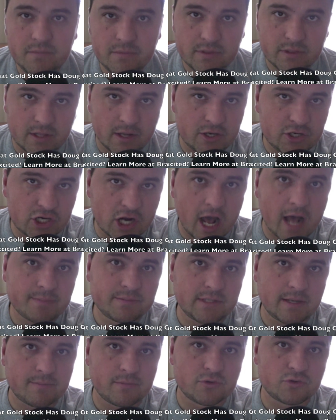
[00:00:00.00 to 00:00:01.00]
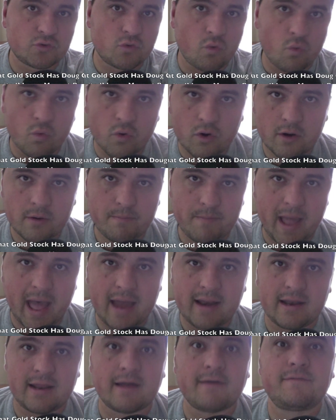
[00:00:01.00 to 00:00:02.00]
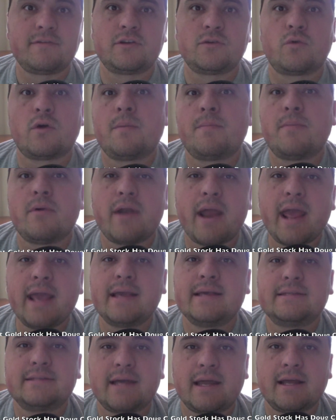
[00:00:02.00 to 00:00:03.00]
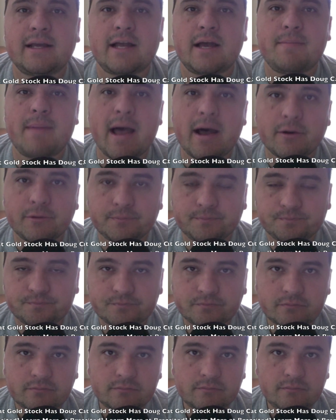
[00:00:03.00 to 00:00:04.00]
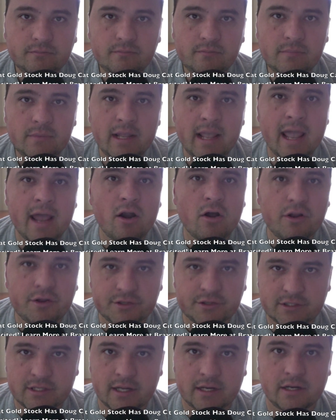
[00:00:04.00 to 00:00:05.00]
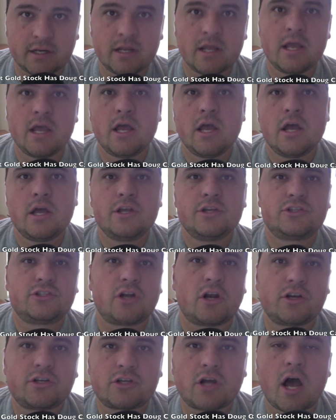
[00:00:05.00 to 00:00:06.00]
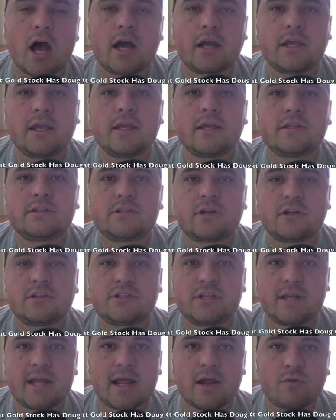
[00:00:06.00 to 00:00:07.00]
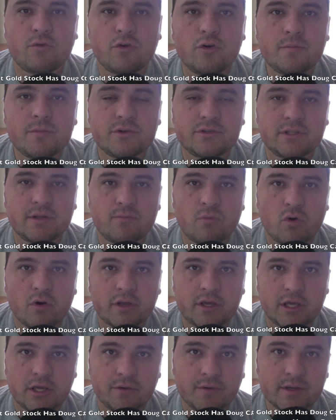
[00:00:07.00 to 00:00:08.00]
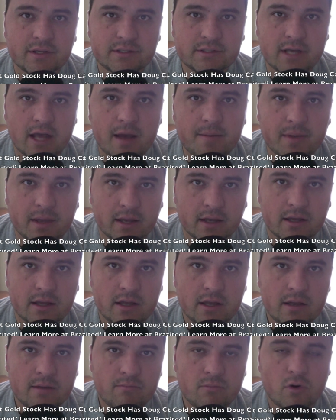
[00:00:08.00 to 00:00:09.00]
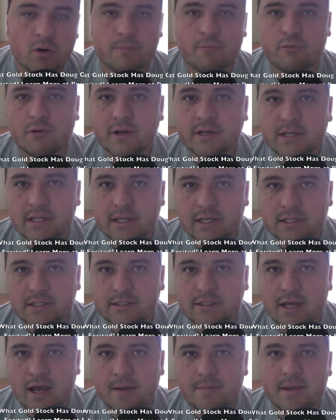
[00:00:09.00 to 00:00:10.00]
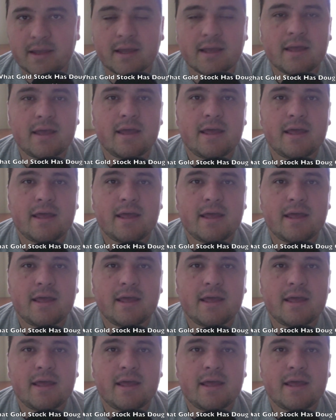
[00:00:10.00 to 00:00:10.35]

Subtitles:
the jobs numbers weren't bad enough to where Bernanke's got to come out and all of a sudden start talking and start sending out rumors that more QE is coming, more printing is coming.